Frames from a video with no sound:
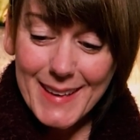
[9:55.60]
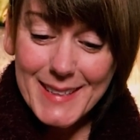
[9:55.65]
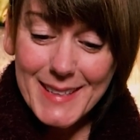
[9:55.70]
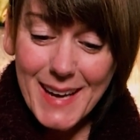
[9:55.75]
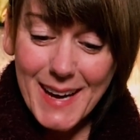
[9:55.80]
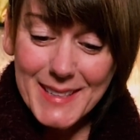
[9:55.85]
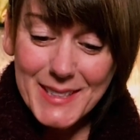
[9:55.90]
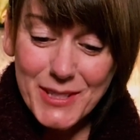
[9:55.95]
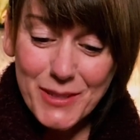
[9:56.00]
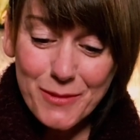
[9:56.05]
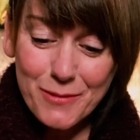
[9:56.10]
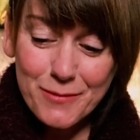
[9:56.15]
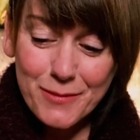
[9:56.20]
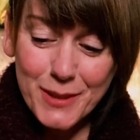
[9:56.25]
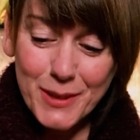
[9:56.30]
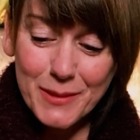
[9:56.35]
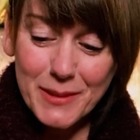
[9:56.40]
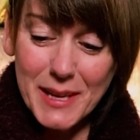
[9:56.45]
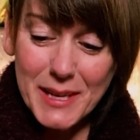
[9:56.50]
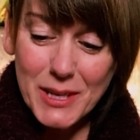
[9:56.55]
I do
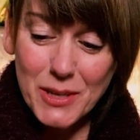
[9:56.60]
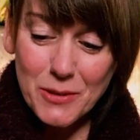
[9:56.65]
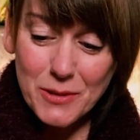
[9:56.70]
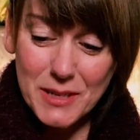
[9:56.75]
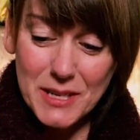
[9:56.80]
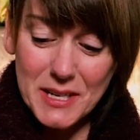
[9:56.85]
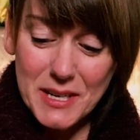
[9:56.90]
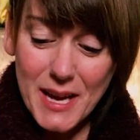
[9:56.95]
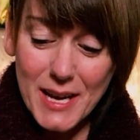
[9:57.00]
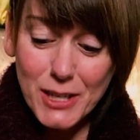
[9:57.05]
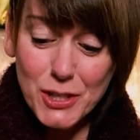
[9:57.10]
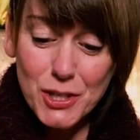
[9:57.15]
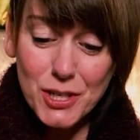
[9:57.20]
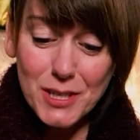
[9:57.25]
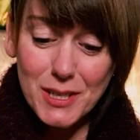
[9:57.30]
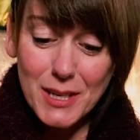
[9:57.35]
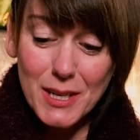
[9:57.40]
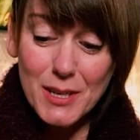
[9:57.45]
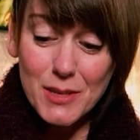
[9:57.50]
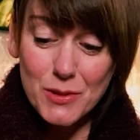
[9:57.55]
feel like your connection
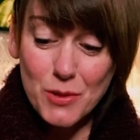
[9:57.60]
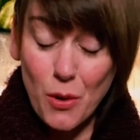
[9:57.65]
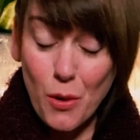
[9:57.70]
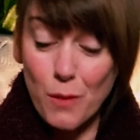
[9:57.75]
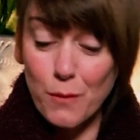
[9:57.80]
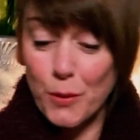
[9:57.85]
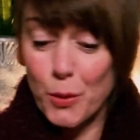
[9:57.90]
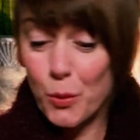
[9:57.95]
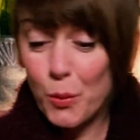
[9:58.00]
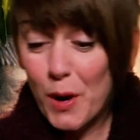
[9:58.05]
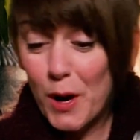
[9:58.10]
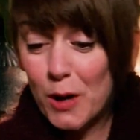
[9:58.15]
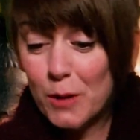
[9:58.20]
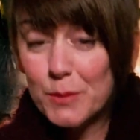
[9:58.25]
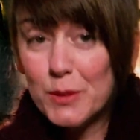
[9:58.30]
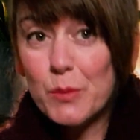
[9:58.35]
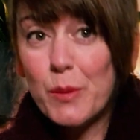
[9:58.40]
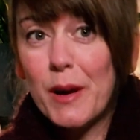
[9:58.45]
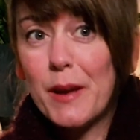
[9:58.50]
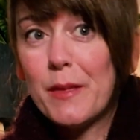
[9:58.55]
is
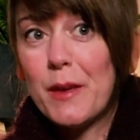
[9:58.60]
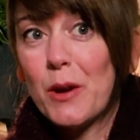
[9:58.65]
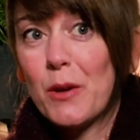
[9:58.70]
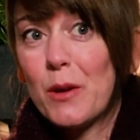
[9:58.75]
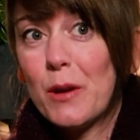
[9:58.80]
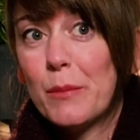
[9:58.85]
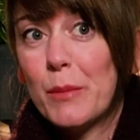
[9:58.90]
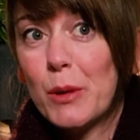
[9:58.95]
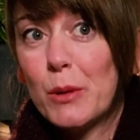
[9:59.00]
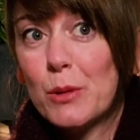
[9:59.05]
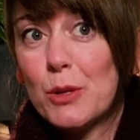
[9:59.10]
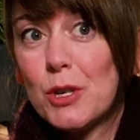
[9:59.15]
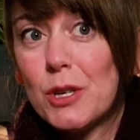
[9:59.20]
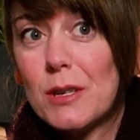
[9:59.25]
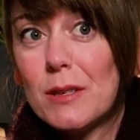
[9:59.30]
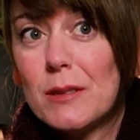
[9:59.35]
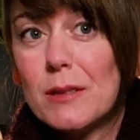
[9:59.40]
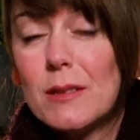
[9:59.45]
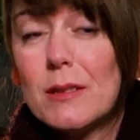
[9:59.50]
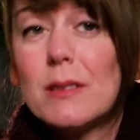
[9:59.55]
overwhelmed by their
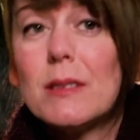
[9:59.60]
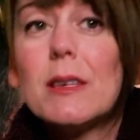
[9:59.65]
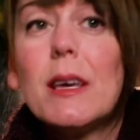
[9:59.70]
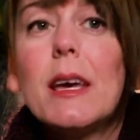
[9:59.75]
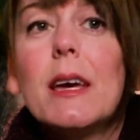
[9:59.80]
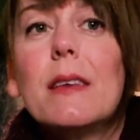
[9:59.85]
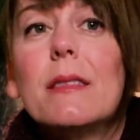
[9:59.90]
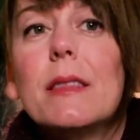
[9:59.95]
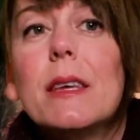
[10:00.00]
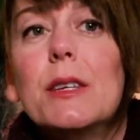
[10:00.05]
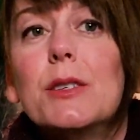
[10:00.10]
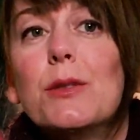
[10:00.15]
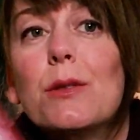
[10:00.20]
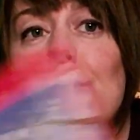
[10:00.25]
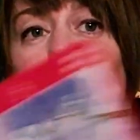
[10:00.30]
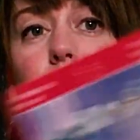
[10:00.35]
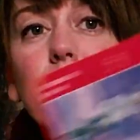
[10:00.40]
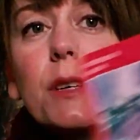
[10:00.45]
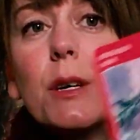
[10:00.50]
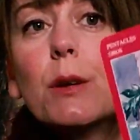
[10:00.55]
emotions. They do
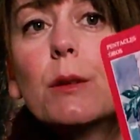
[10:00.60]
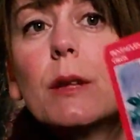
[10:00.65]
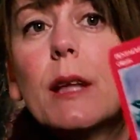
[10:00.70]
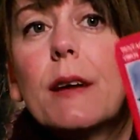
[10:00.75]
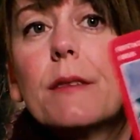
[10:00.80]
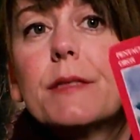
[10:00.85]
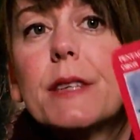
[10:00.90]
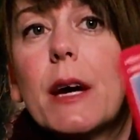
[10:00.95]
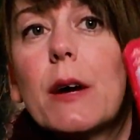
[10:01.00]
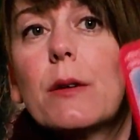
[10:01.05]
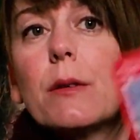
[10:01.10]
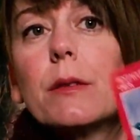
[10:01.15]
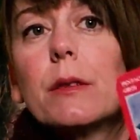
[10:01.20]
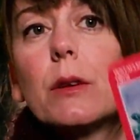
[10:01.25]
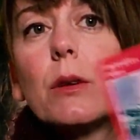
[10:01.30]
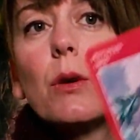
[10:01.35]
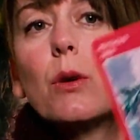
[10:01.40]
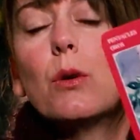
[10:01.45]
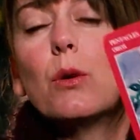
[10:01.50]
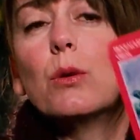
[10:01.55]
feel left out in the
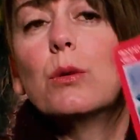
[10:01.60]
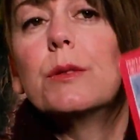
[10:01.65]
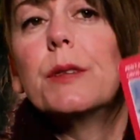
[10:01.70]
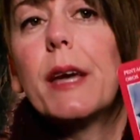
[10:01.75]
cold.